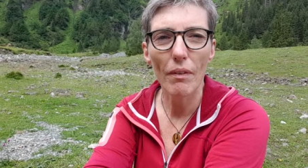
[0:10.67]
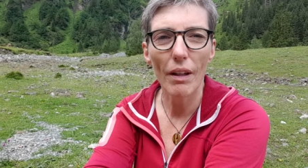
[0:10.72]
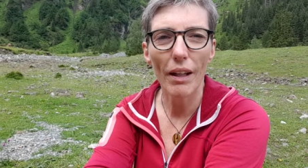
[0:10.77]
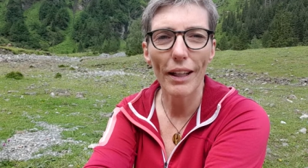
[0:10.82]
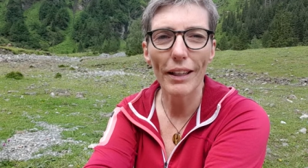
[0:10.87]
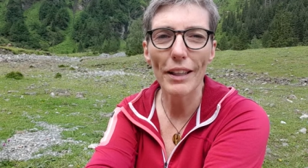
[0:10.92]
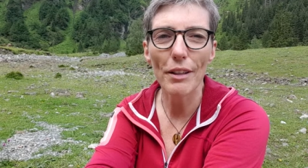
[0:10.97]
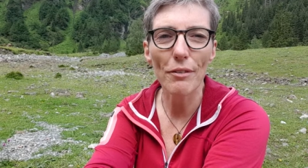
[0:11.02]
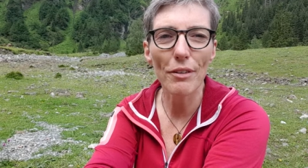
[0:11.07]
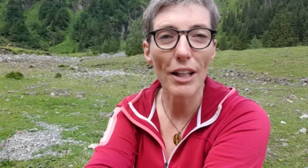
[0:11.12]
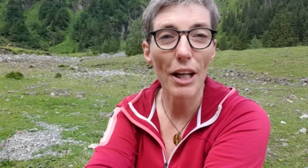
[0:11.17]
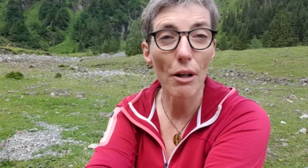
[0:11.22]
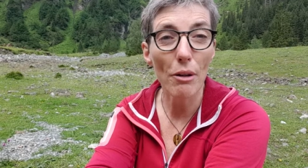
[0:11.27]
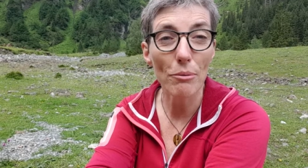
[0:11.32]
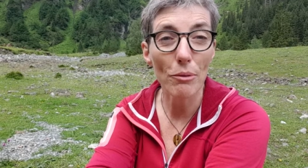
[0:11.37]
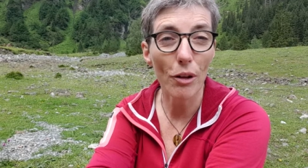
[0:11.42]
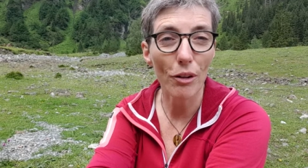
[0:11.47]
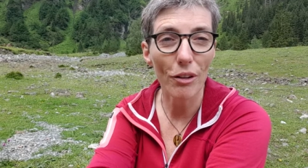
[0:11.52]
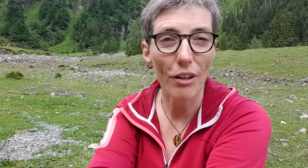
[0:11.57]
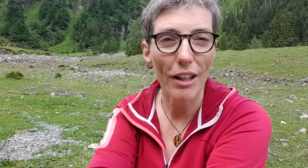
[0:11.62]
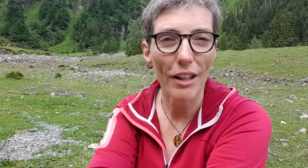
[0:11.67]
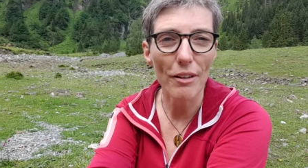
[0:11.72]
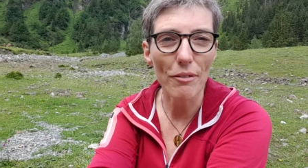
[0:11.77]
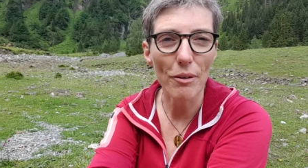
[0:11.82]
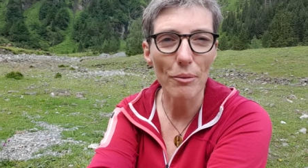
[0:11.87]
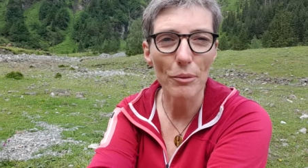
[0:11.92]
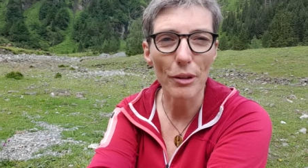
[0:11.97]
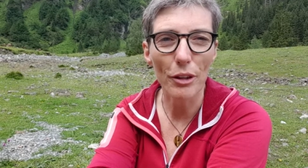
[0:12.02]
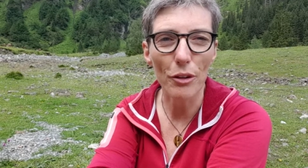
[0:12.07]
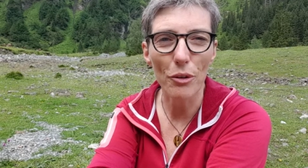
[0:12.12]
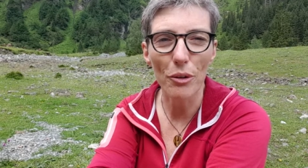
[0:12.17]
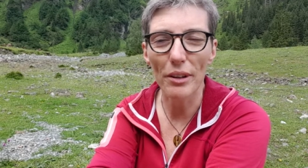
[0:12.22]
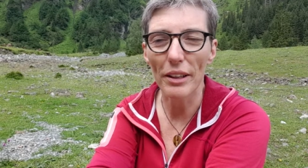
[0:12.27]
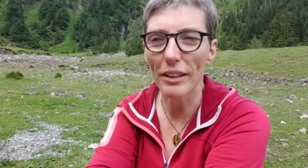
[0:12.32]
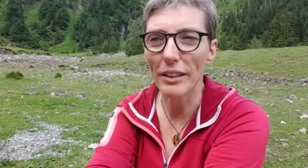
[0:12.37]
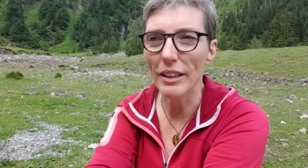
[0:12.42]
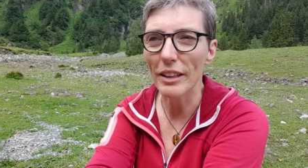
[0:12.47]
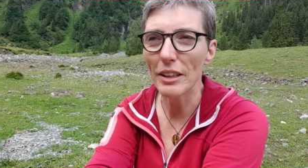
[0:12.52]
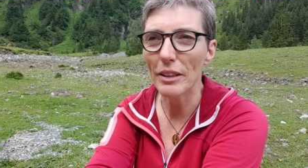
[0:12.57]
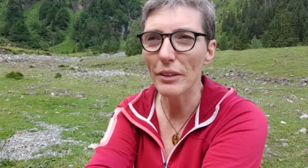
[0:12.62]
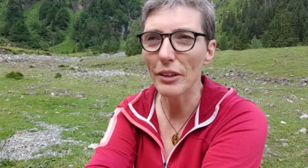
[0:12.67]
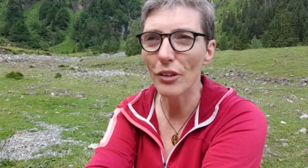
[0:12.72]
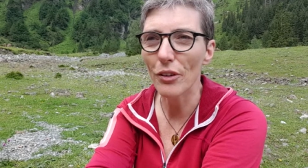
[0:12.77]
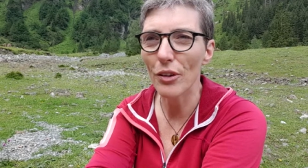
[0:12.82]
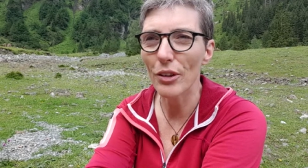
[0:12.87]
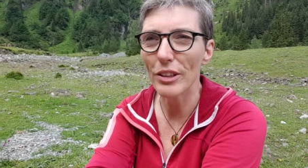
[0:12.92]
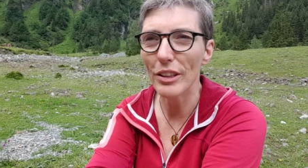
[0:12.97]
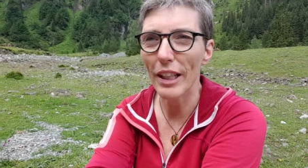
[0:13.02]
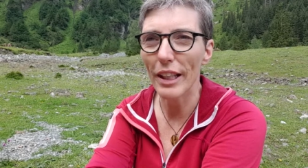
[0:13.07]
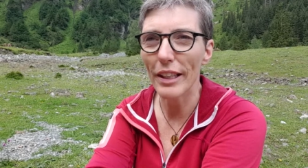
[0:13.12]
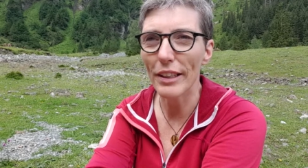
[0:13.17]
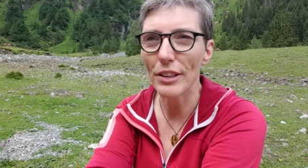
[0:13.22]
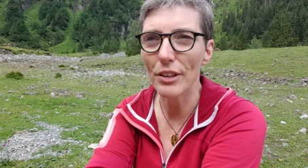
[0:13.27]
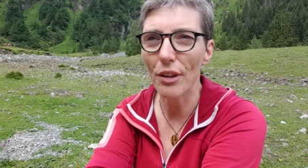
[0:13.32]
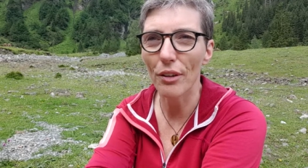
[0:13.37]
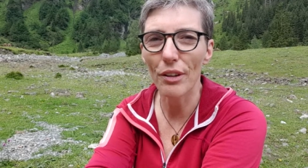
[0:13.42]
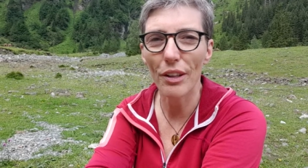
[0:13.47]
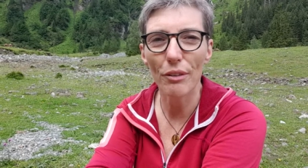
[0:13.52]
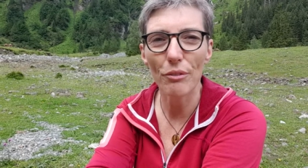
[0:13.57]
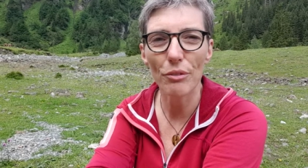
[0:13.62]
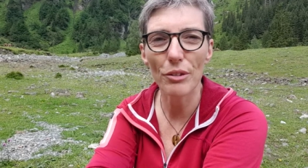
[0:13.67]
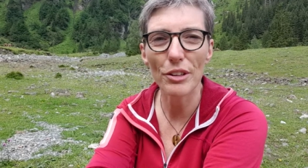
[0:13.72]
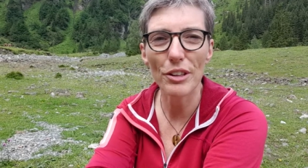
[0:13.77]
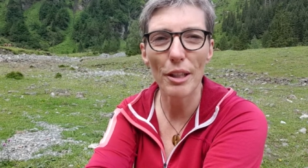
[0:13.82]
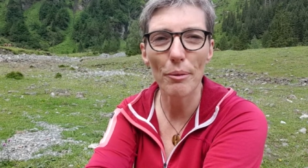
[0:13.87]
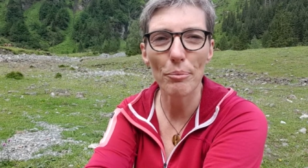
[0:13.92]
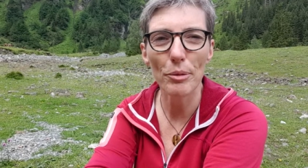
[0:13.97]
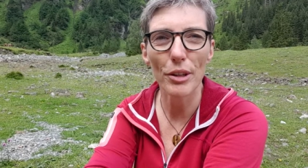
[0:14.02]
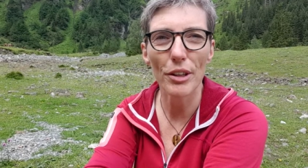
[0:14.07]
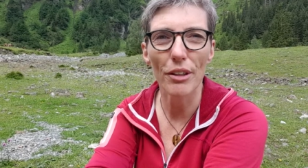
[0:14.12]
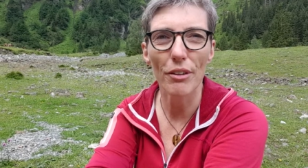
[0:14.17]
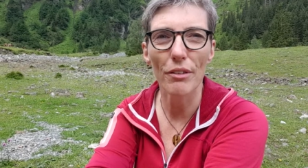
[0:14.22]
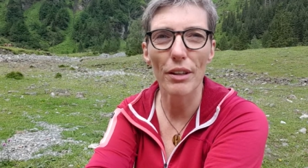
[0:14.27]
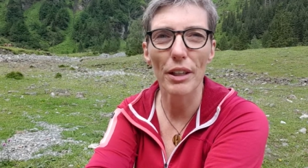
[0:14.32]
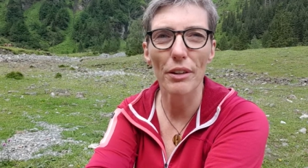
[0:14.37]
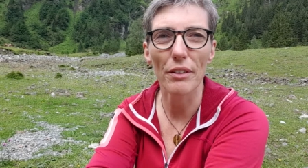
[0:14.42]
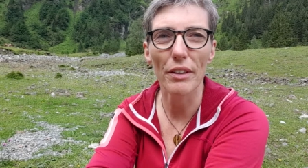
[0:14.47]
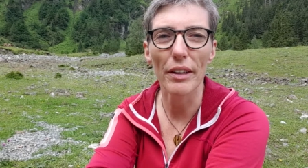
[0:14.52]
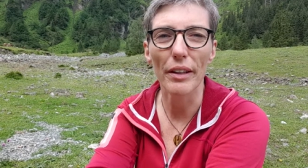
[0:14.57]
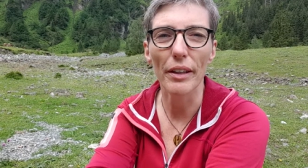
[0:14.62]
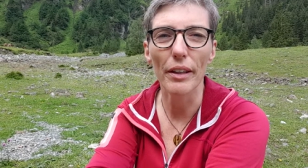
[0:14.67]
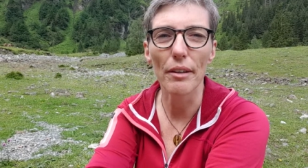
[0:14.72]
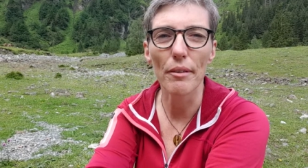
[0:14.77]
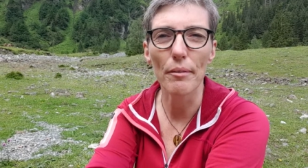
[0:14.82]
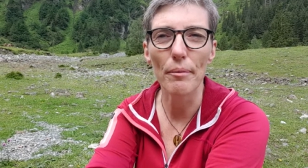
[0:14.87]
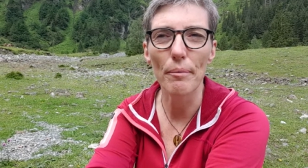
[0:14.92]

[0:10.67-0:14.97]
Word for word: And even now I'm not live, I'm recording this because I don't have reception around here.